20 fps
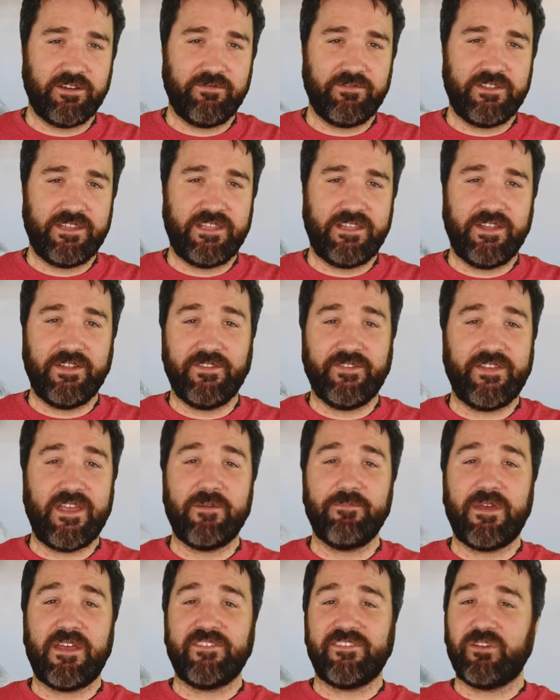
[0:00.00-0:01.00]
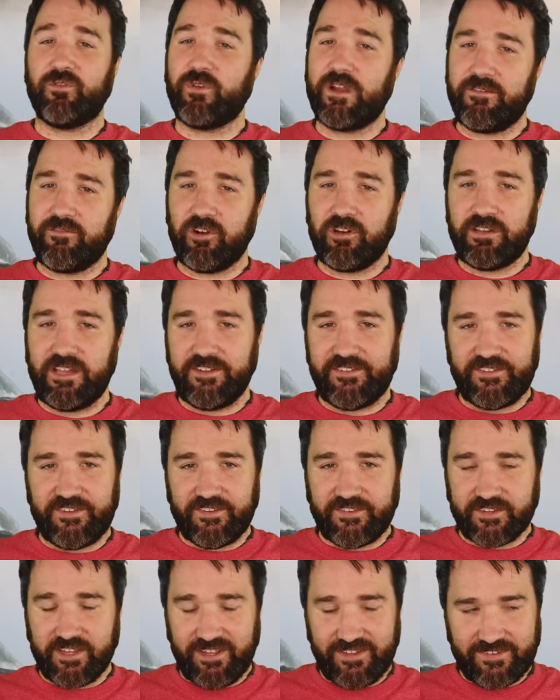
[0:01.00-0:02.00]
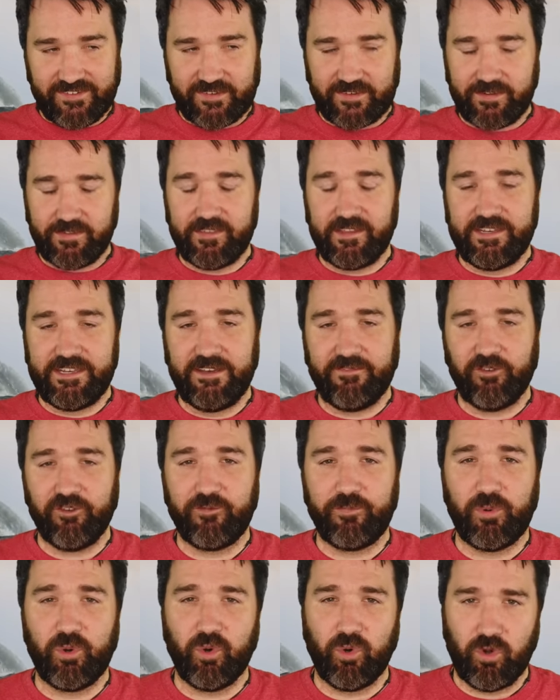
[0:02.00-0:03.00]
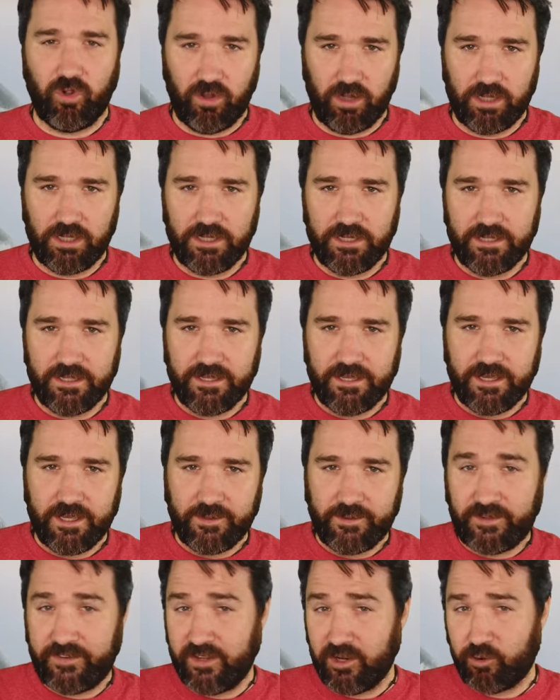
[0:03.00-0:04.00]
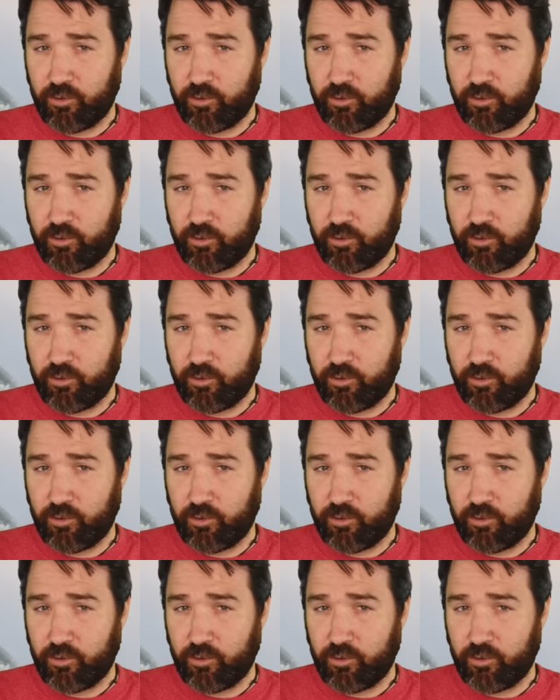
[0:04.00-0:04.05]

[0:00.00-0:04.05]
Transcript: of the Zambezi River, let's discuss the Devil's Pool. This